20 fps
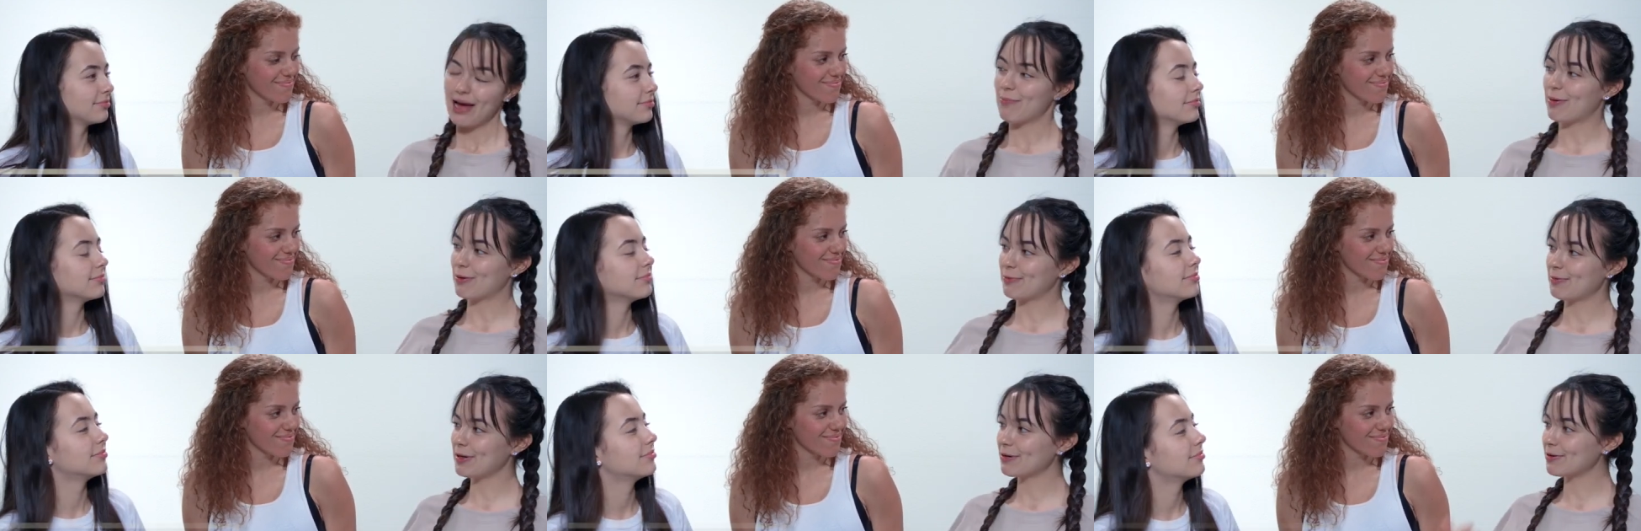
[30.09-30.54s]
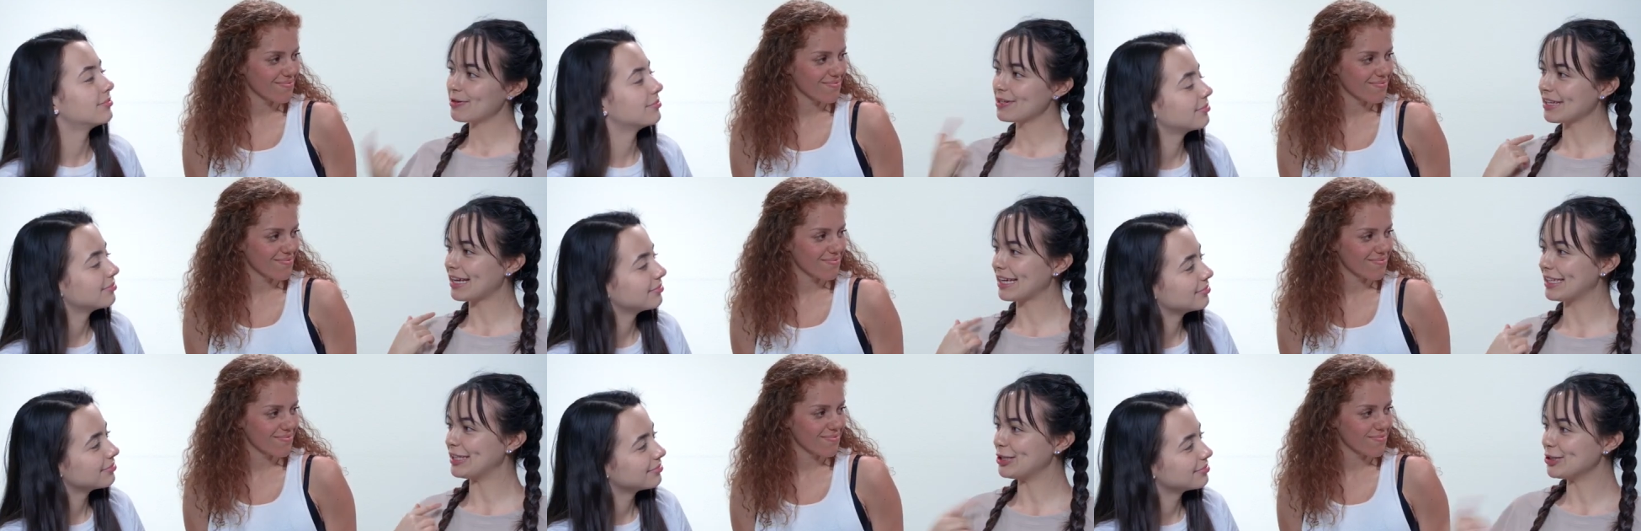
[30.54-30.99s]
Speaker 1: But we were
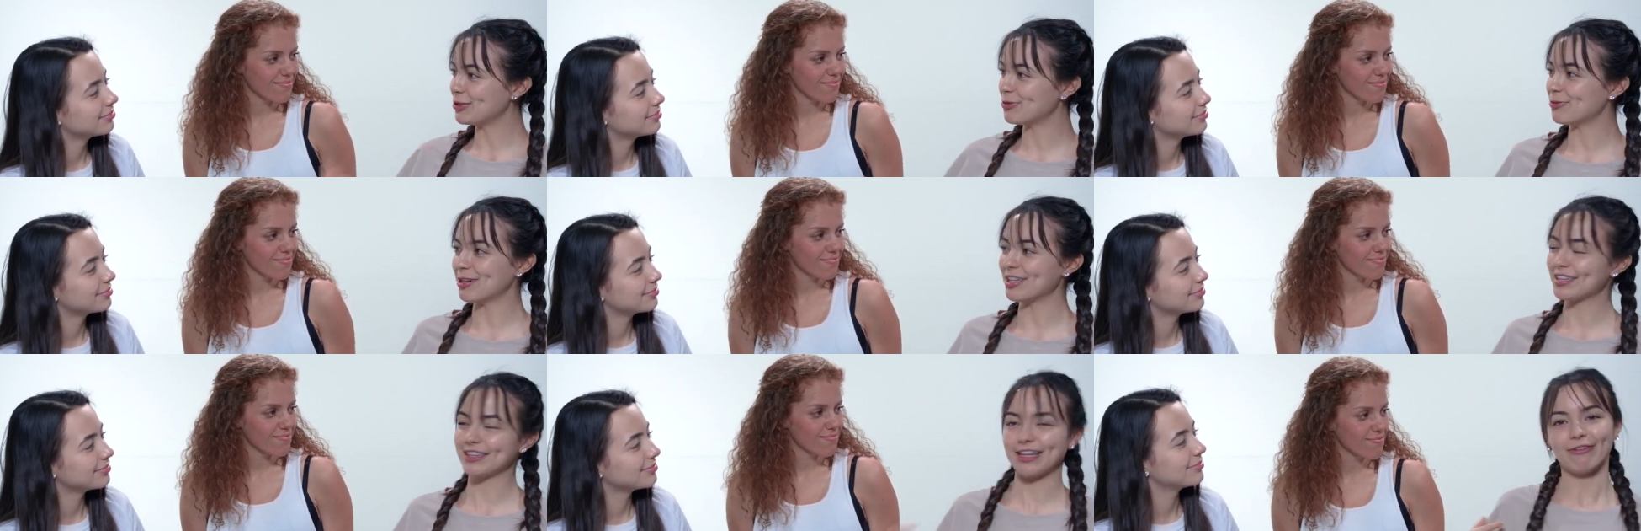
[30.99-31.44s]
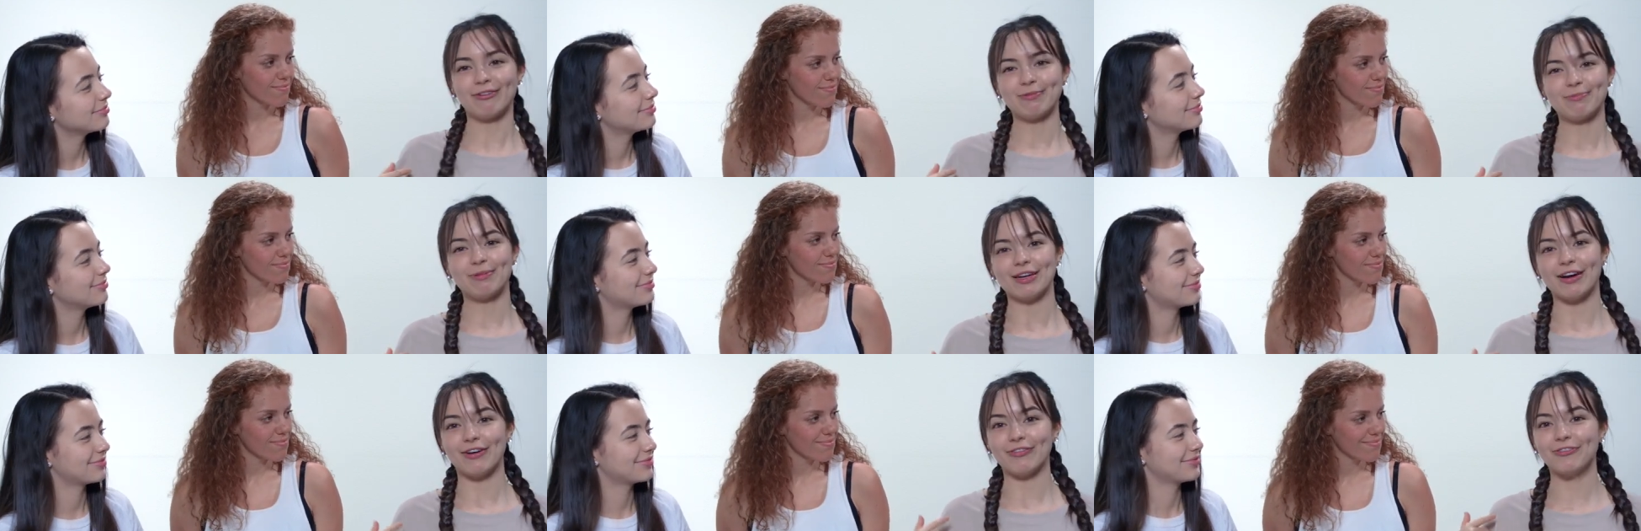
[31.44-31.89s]
like, you know what, that
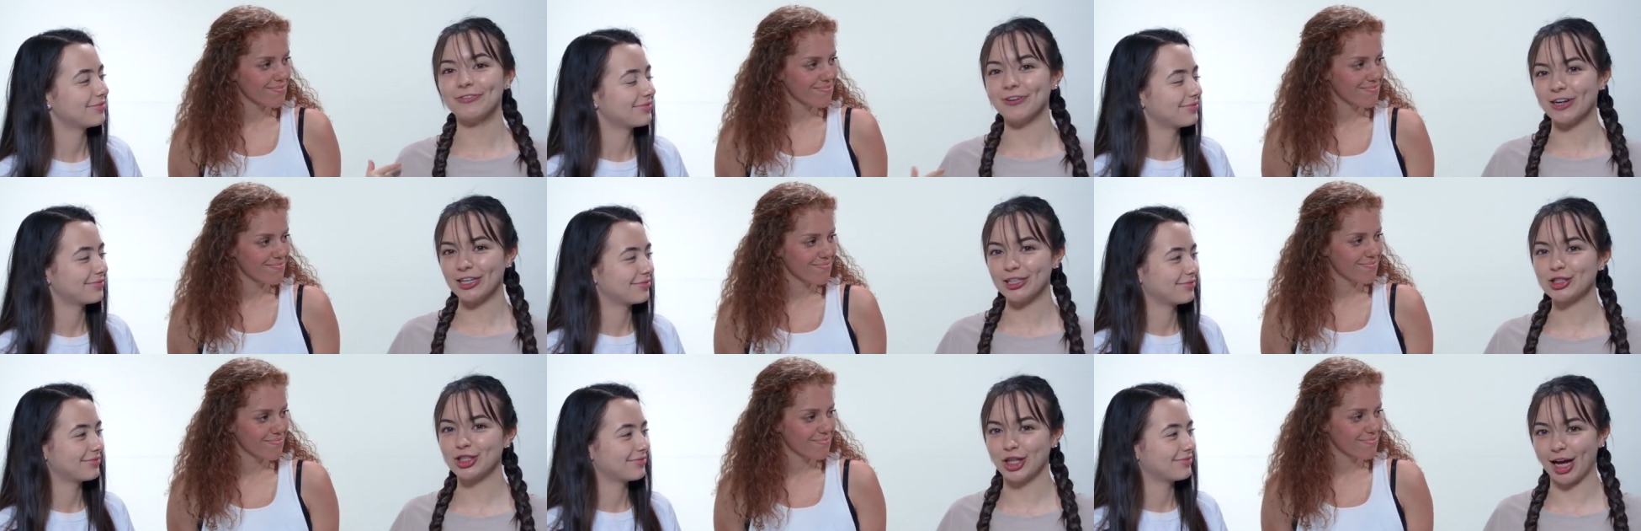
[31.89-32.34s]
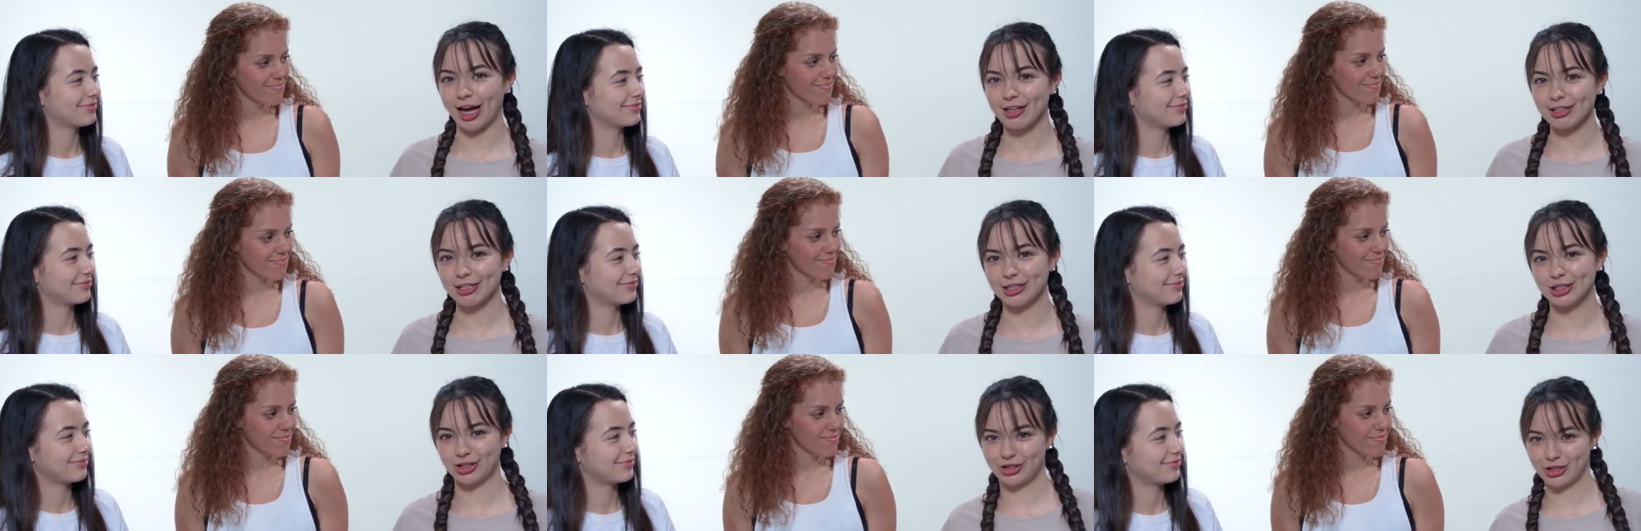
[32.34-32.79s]
would be a fun
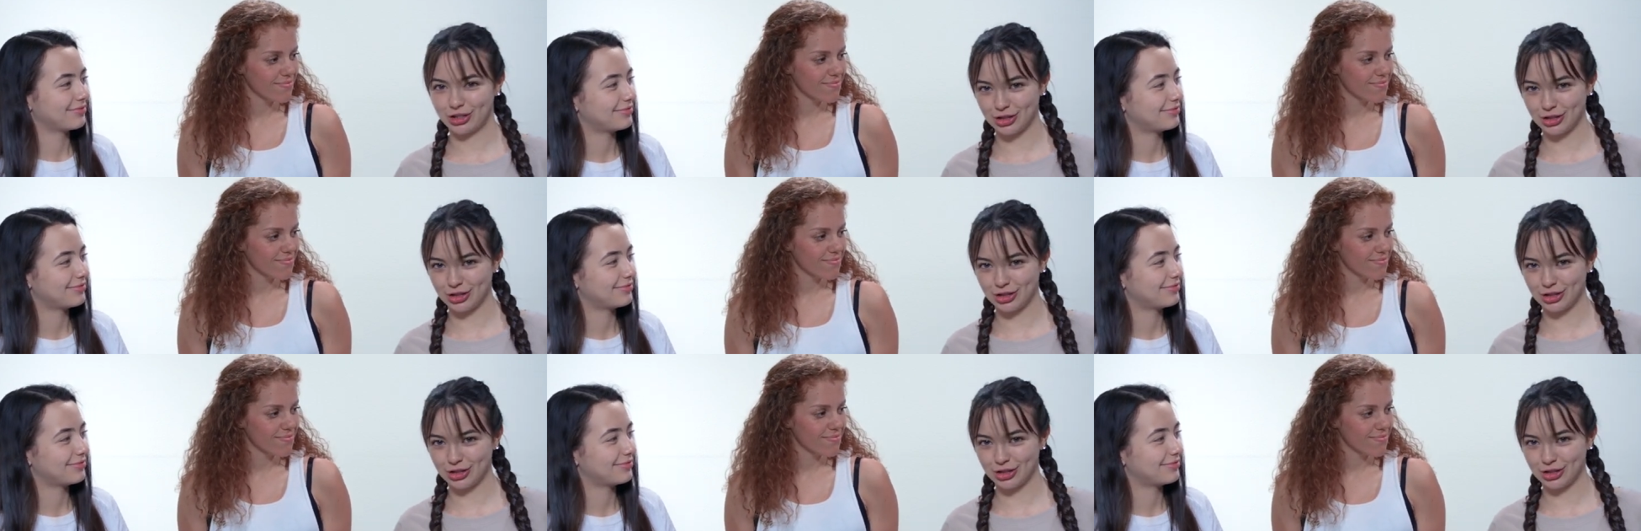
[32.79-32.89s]
challenge